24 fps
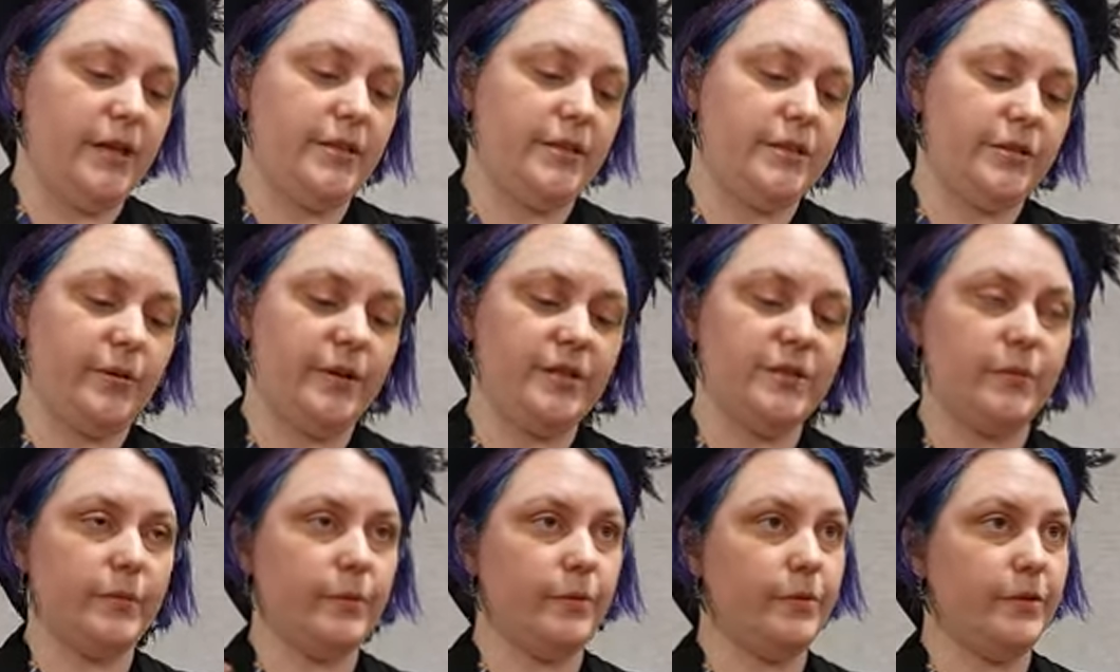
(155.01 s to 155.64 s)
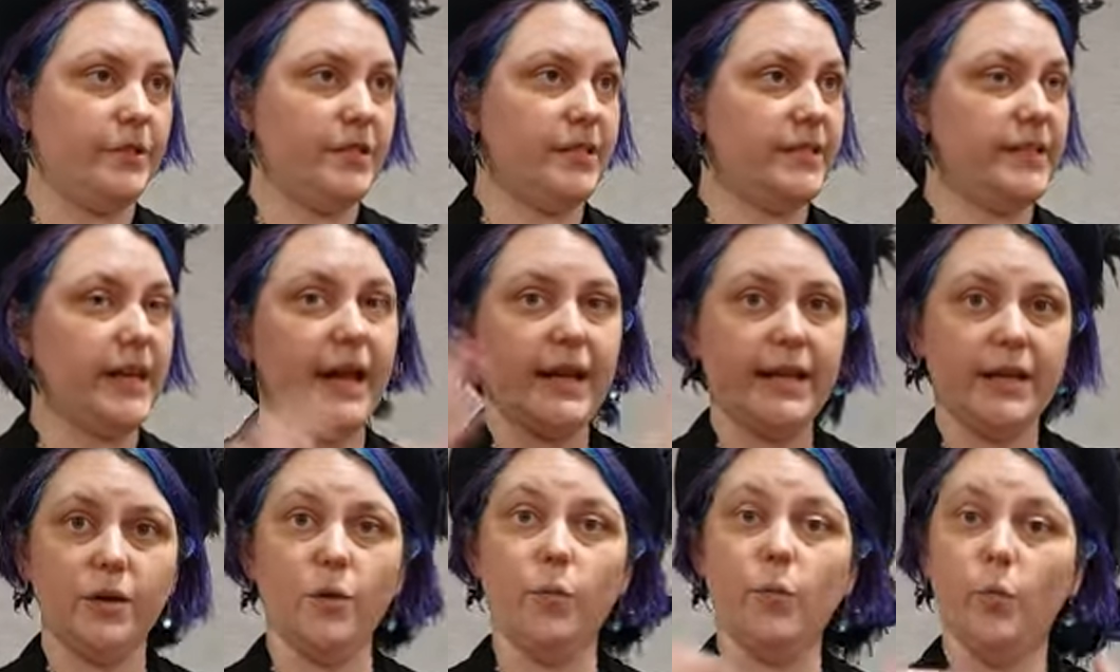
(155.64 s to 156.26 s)
So as we were
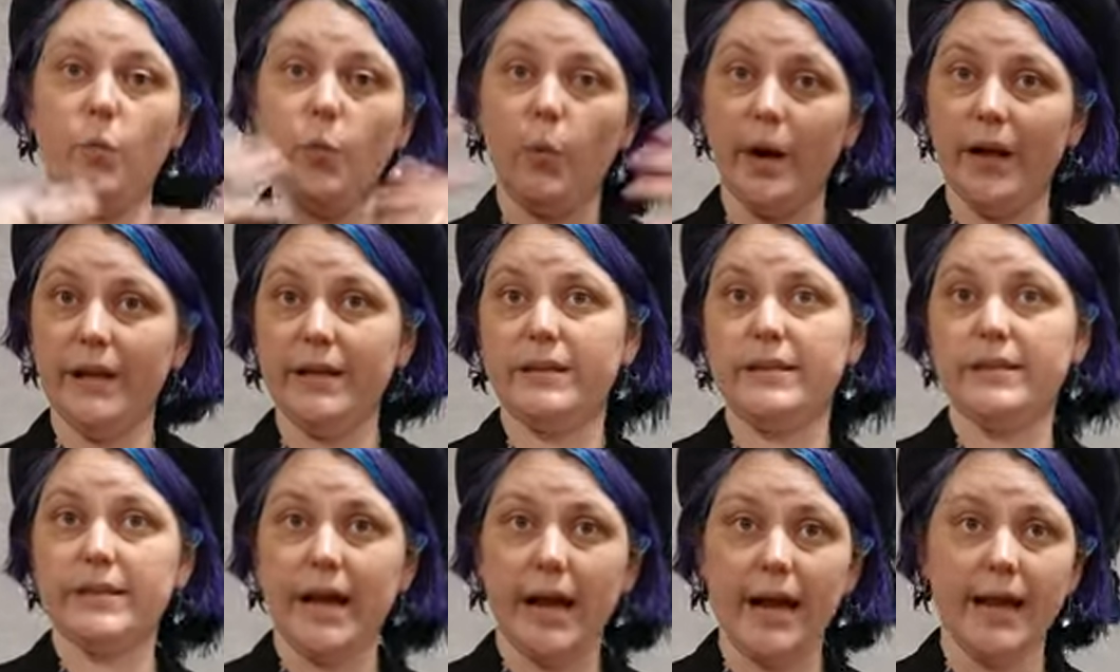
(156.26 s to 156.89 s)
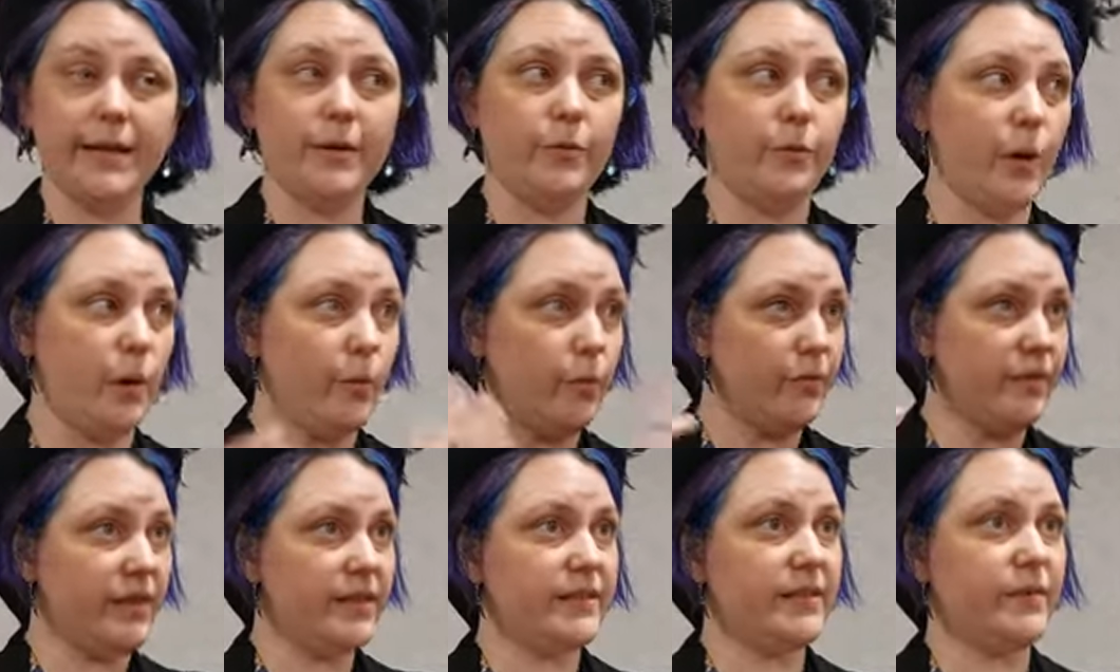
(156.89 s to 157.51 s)
deciding what kind of what
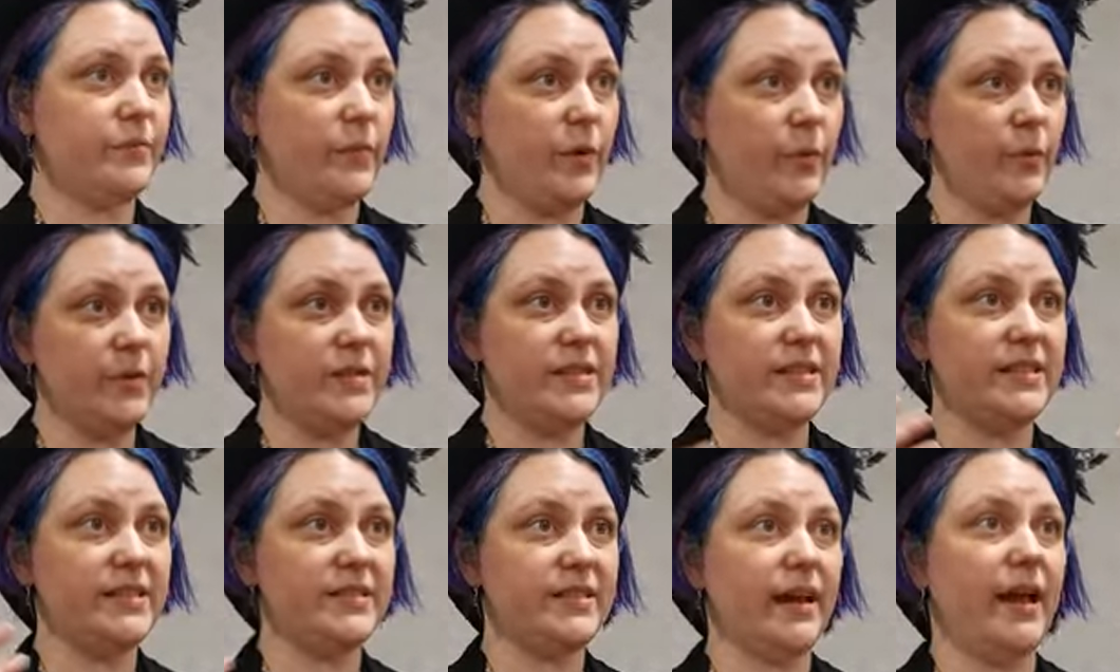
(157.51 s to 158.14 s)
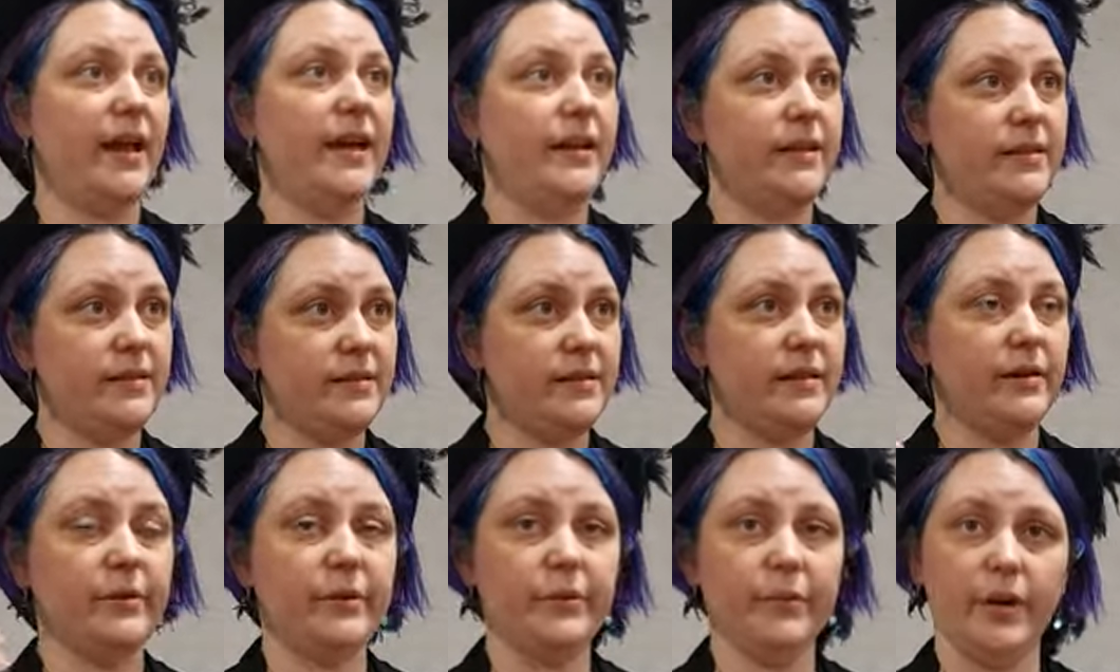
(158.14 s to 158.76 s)
were the what was the science
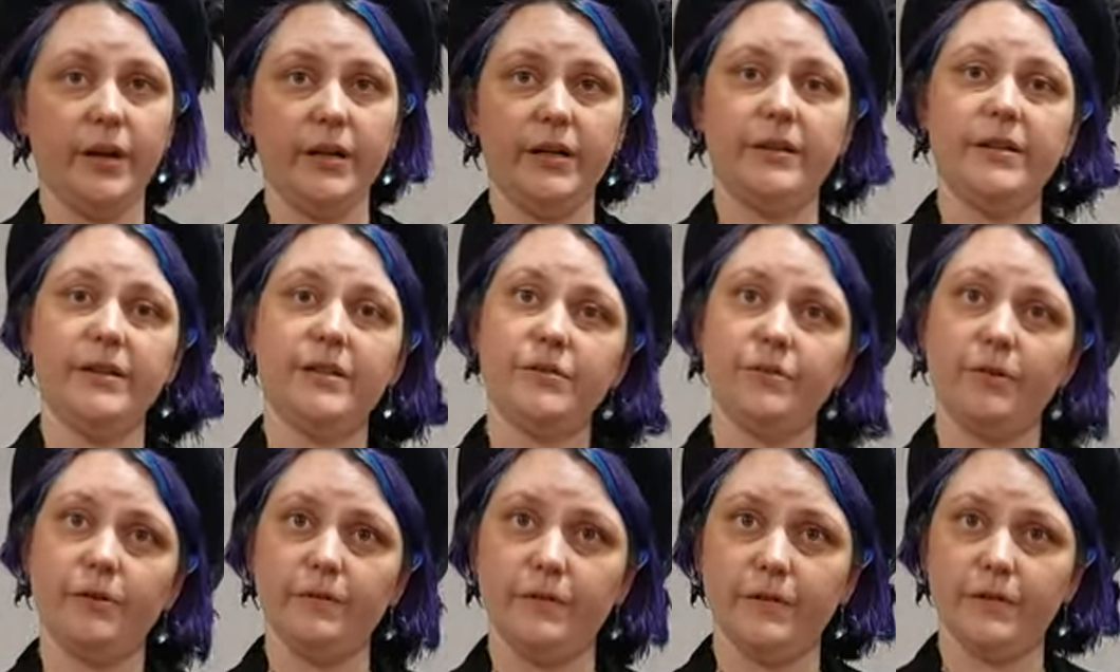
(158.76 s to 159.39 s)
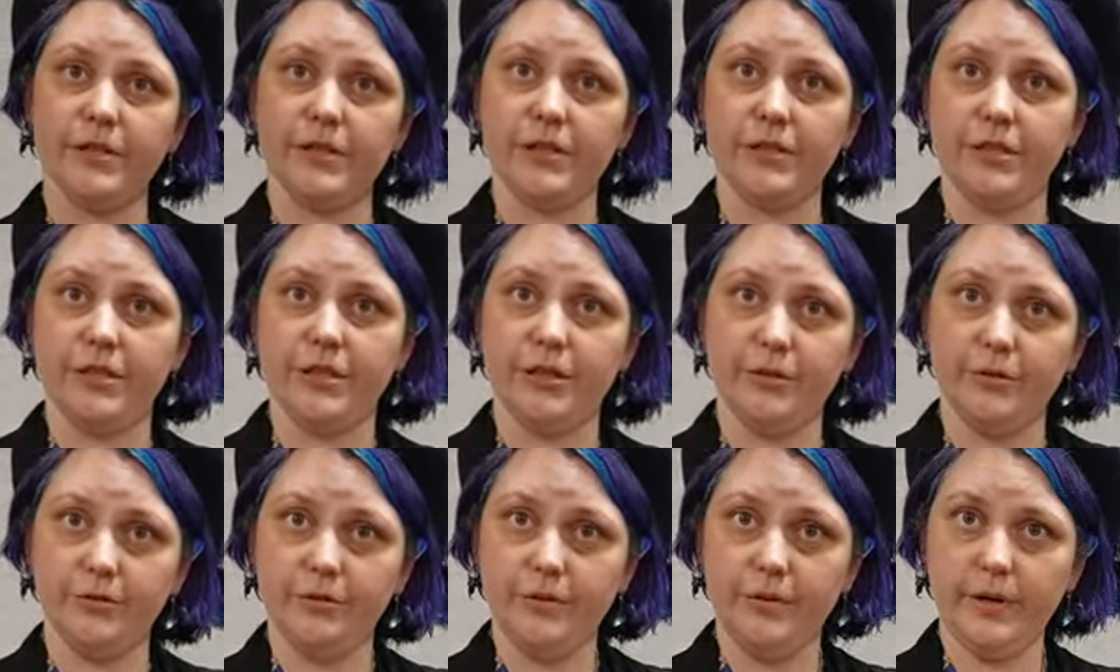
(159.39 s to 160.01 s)
that we wanted this rover to
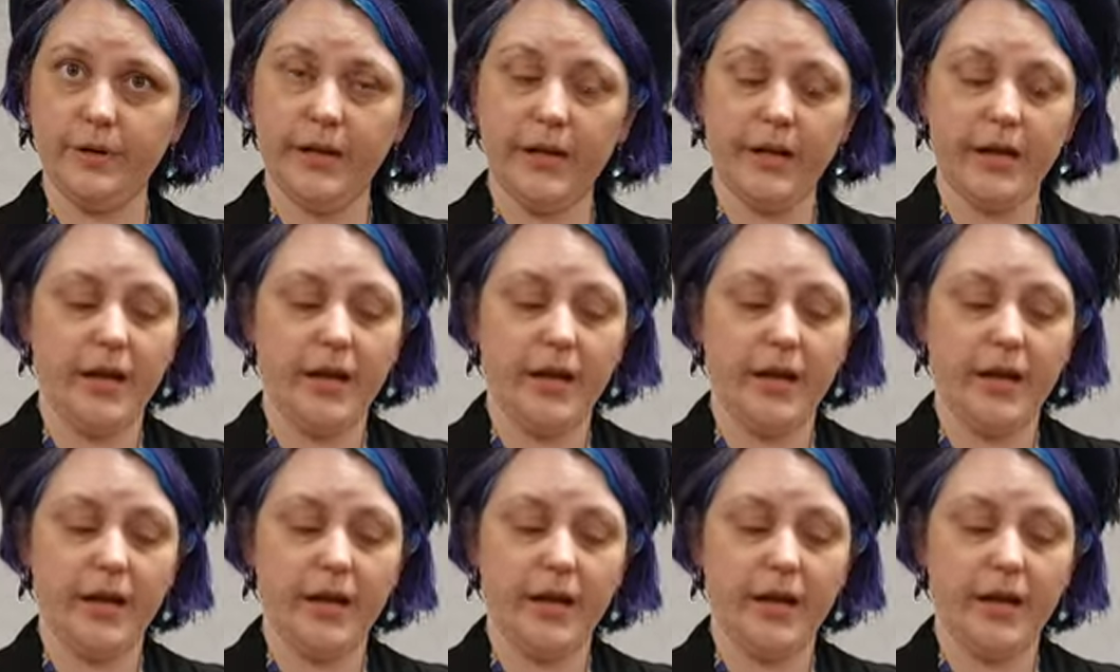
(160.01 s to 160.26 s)
do,